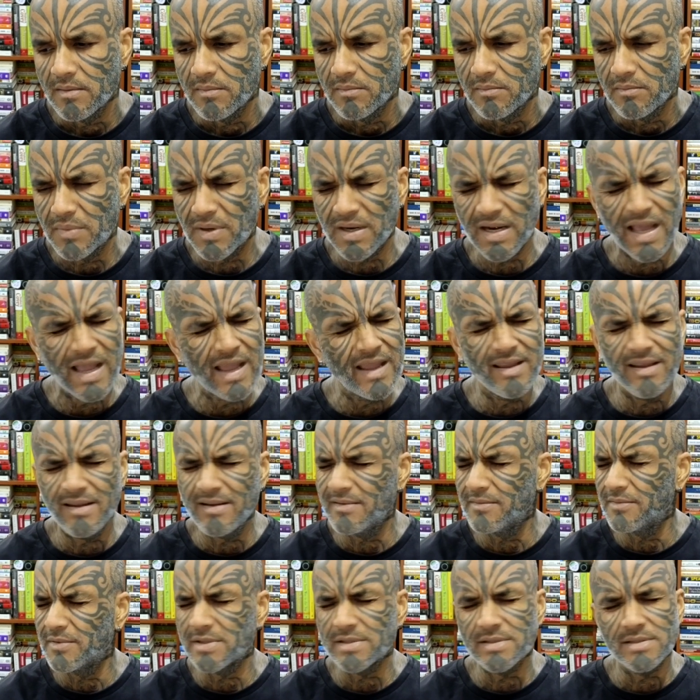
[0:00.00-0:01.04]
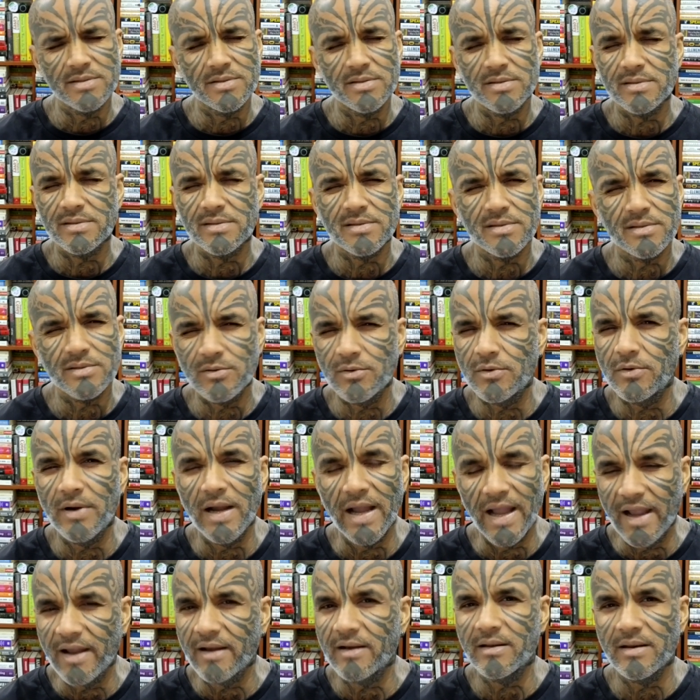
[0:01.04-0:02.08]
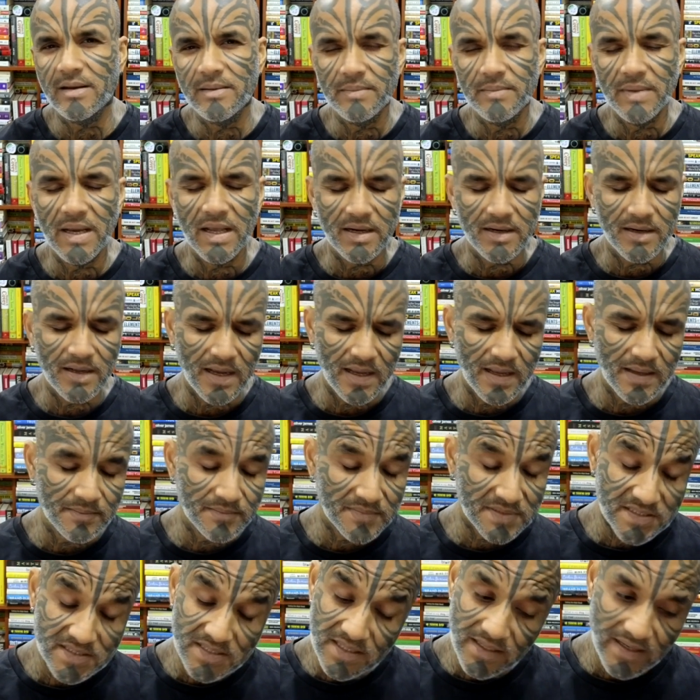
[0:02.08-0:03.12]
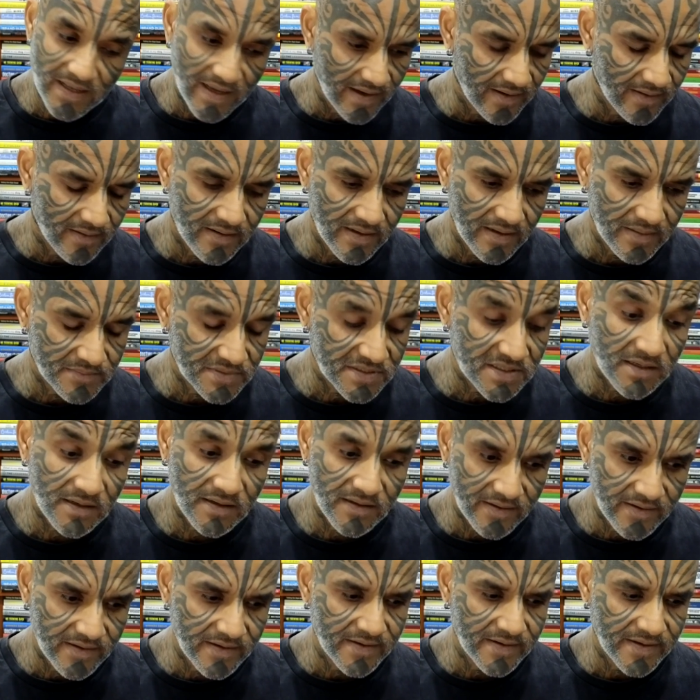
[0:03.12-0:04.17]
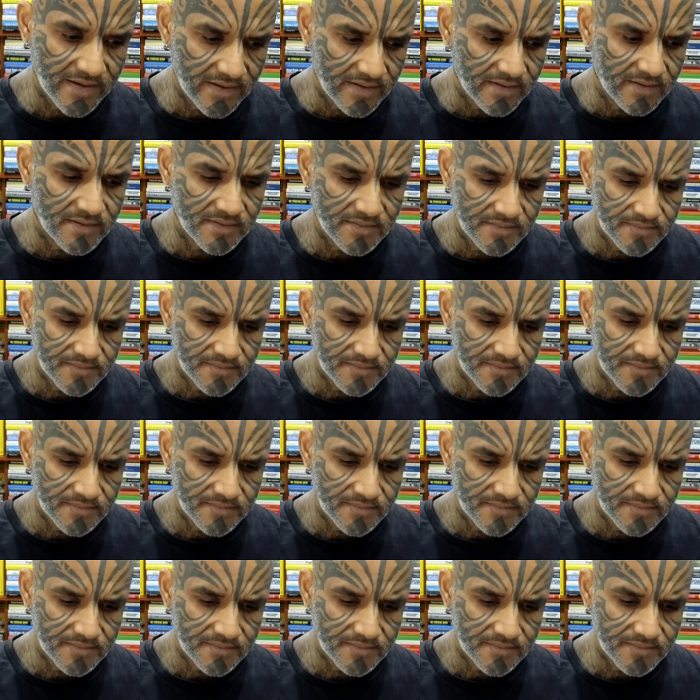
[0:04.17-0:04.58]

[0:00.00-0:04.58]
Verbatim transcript: but i was so angry, man. I'm still angry. I'm still irritated.